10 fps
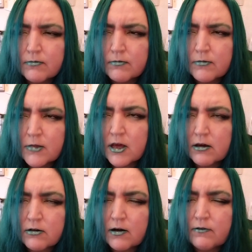Yeah,
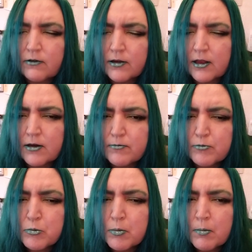roughly that.
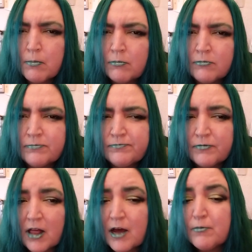
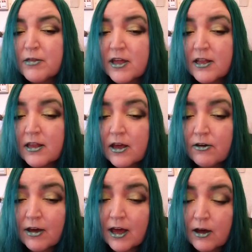I'm sitting now
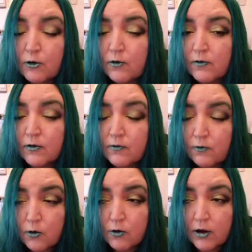at over
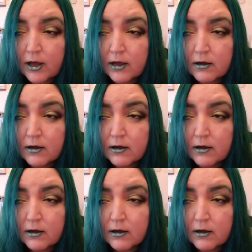40.